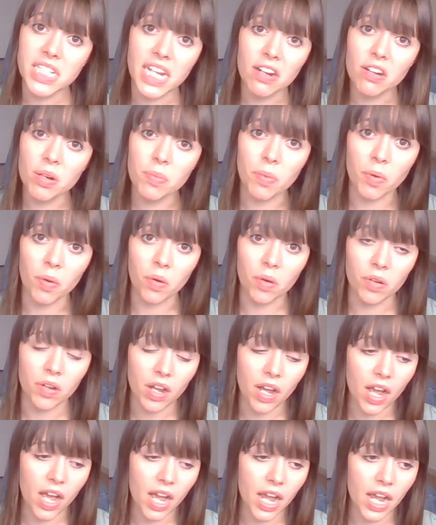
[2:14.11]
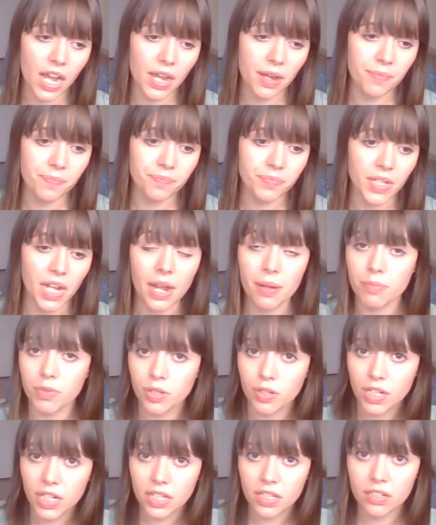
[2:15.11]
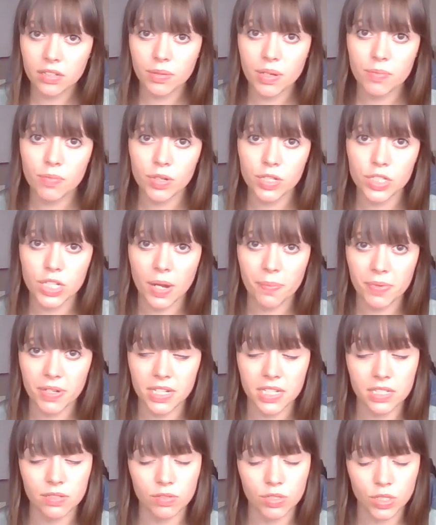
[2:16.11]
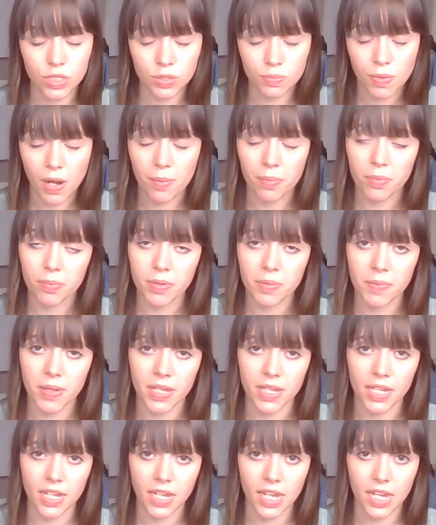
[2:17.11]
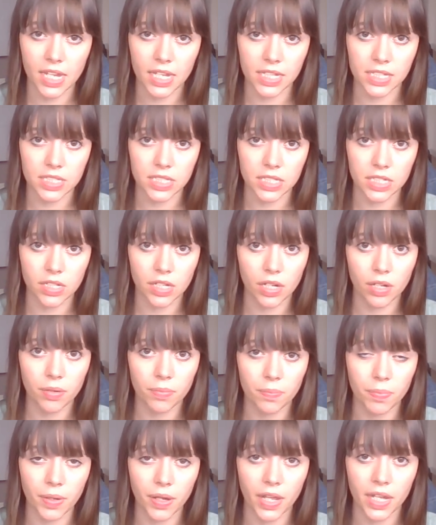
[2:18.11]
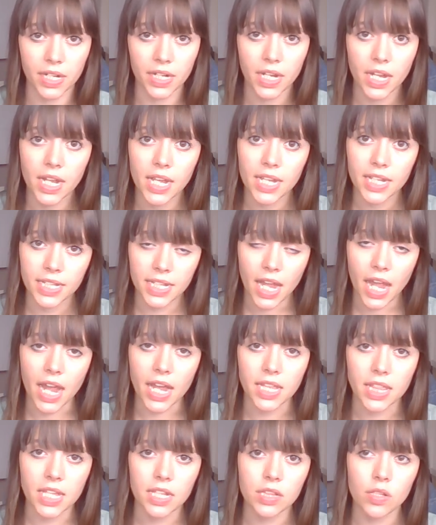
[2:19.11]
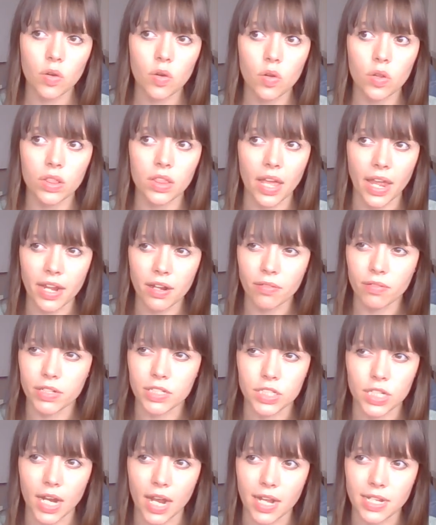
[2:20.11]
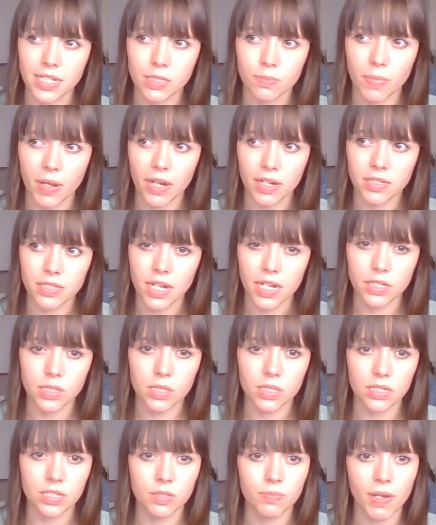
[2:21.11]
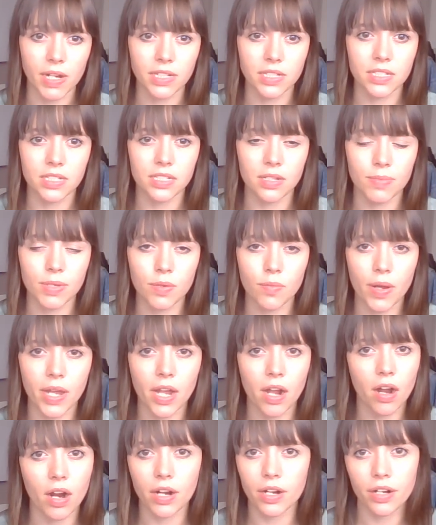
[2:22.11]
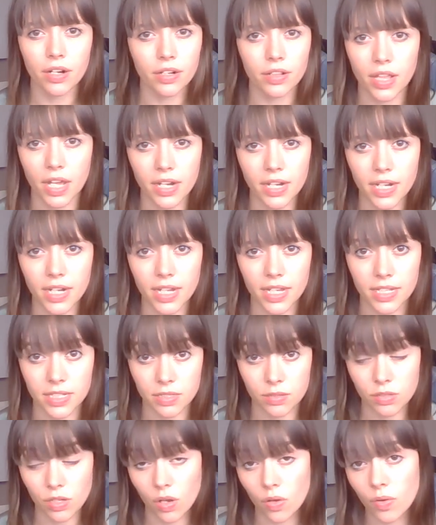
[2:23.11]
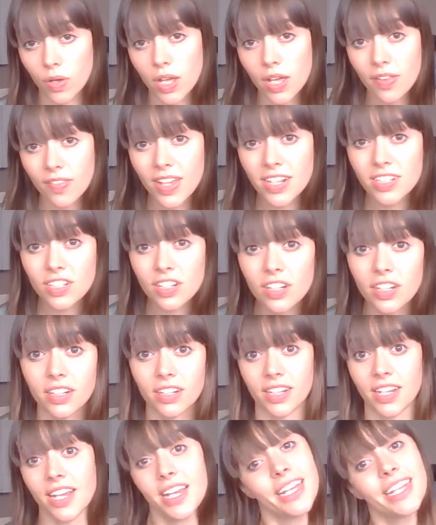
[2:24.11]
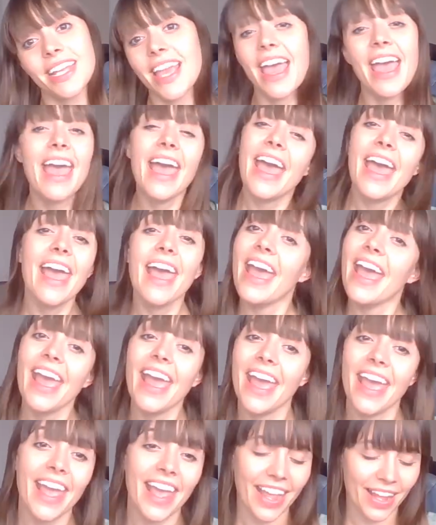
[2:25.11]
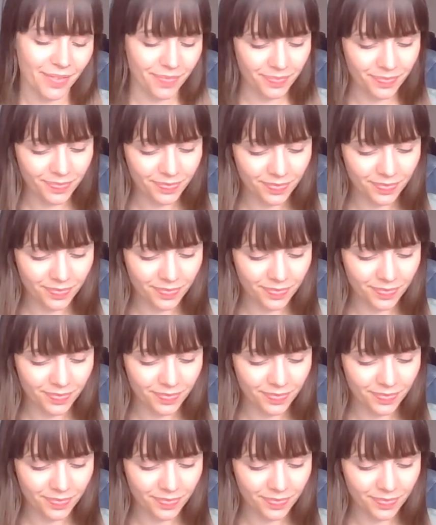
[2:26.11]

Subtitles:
terrible. I'm learning a little bit more Japanese, which is probably making it easier, but yeah, I think the whole language aspect, I just expect it to be way harder than it is, so that's good. Yay!